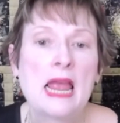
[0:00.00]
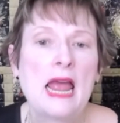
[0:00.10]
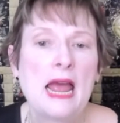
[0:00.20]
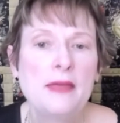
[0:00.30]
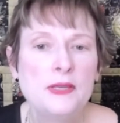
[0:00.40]

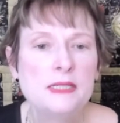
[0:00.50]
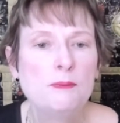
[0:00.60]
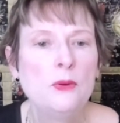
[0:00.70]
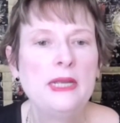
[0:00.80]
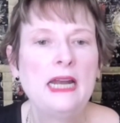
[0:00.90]
At this
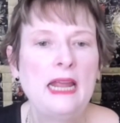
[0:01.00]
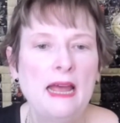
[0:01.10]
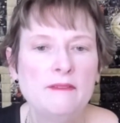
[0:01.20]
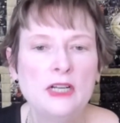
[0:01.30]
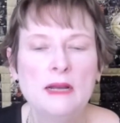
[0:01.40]
point, I
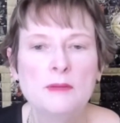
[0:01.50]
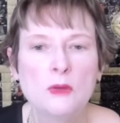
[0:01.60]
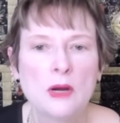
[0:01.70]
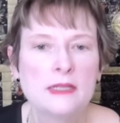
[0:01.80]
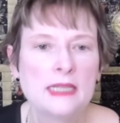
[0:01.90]
haven't come
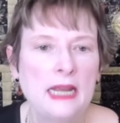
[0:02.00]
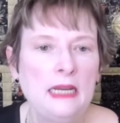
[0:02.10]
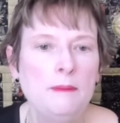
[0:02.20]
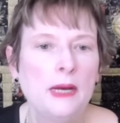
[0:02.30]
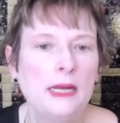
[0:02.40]
across
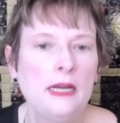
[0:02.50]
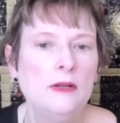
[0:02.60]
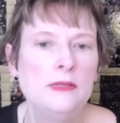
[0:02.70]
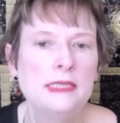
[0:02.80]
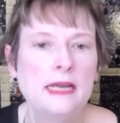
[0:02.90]
anybody who
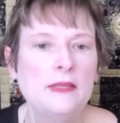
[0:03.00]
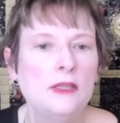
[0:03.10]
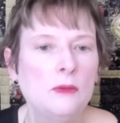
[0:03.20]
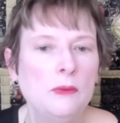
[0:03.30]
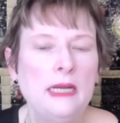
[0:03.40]
said that
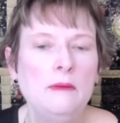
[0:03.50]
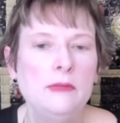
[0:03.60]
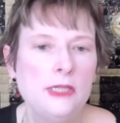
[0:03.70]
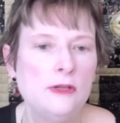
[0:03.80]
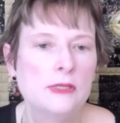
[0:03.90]
the reading
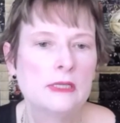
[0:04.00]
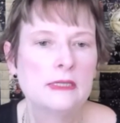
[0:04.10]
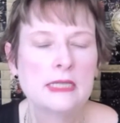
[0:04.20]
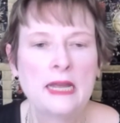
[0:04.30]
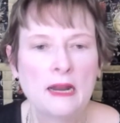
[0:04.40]
was
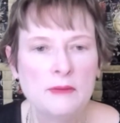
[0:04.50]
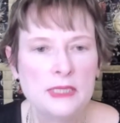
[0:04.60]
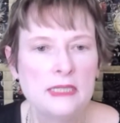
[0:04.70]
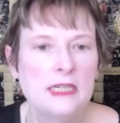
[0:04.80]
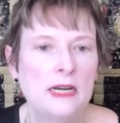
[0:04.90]
useless and I was a
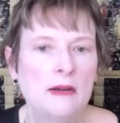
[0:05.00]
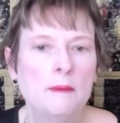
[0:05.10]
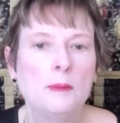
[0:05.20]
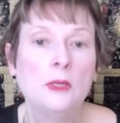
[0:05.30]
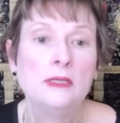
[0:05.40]

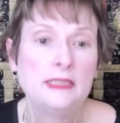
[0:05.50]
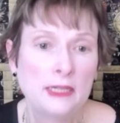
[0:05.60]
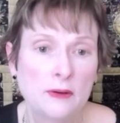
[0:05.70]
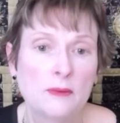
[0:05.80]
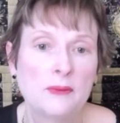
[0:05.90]
terrible
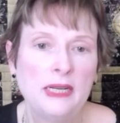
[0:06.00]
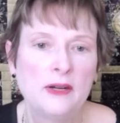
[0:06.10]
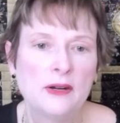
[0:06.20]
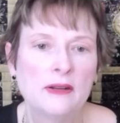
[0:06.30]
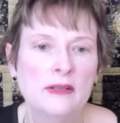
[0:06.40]
tarot
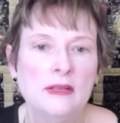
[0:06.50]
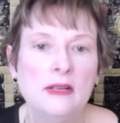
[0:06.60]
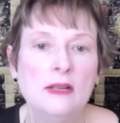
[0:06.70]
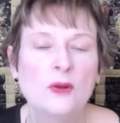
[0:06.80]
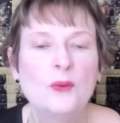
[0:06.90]
reader.
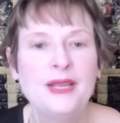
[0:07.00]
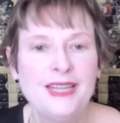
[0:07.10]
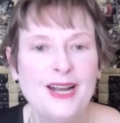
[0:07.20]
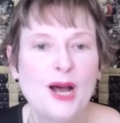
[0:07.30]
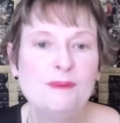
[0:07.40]
Quite
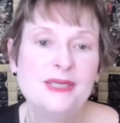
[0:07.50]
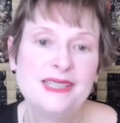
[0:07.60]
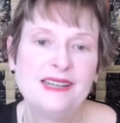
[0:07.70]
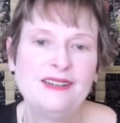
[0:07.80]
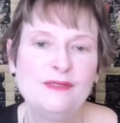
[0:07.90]
the
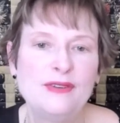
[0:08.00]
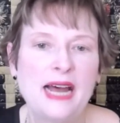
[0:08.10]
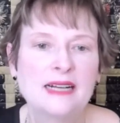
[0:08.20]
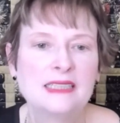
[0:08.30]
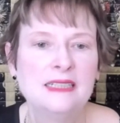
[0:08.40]
opposite, in
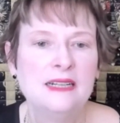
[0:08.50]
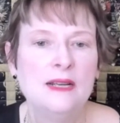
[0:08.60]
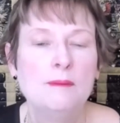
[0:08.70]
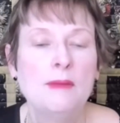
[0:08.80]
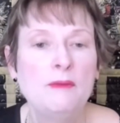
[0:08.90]
fact.
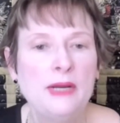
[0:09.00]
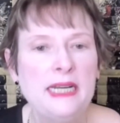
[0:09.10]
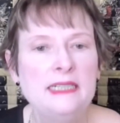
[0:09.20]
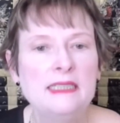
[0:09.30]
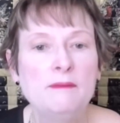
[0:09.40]
My
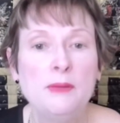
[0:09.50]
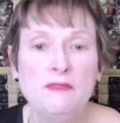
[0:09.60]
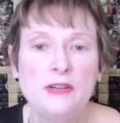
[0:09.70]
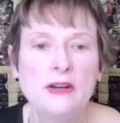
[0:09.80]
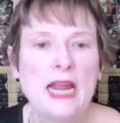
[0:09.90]
readings have been
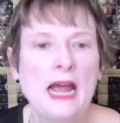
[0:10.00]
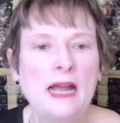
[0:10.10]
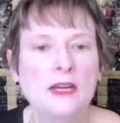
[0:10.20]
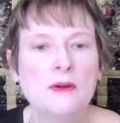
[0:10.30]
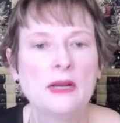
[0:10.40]
very
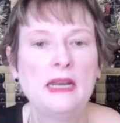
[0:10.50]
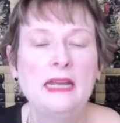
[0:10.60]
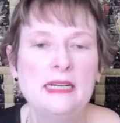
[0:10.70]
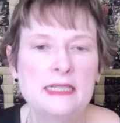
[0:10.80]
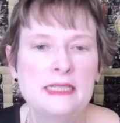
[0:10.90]
accurate and
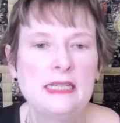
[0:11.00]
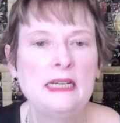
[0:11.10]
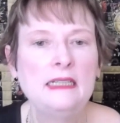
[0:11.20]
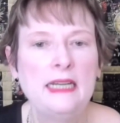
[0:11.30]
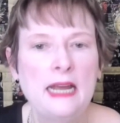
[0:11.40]

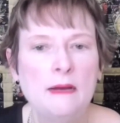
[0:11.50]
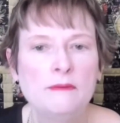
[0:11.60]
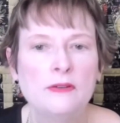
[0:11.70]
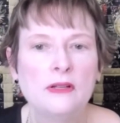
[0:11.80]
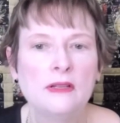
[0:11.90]
exceedingly
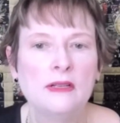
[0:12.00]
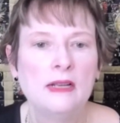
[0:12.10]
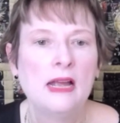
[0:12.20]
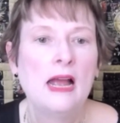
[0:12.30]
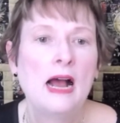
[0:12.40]
helpful.
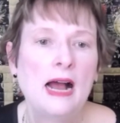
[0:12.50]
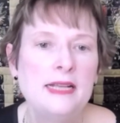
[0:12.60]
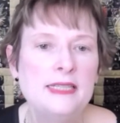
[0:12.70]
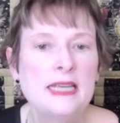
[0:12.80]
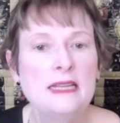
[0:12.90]
I'd
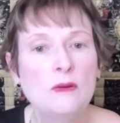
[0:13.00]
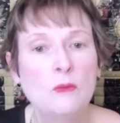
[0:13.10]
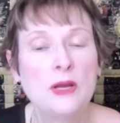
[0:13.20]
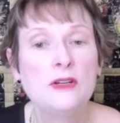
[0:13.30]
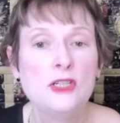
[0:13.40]
say that
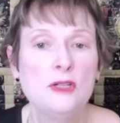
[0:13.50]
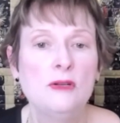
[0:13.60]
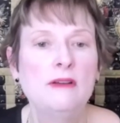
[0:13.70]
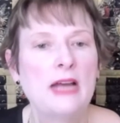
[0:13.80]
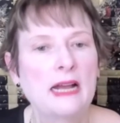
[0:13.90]
1 or 2
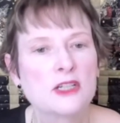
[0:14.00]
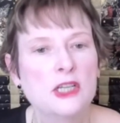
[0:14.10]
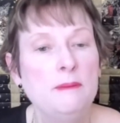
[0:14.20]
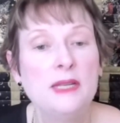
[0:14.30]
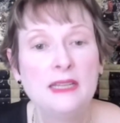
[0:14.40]
have actually
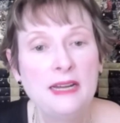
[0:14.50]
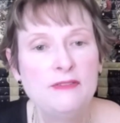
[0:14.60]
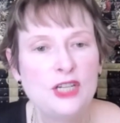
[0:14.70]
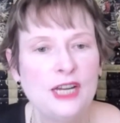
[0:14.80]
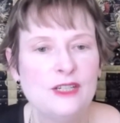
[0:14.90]
been
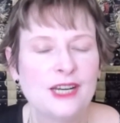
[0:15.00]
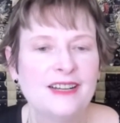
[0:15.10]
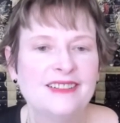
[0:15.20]
life-changing.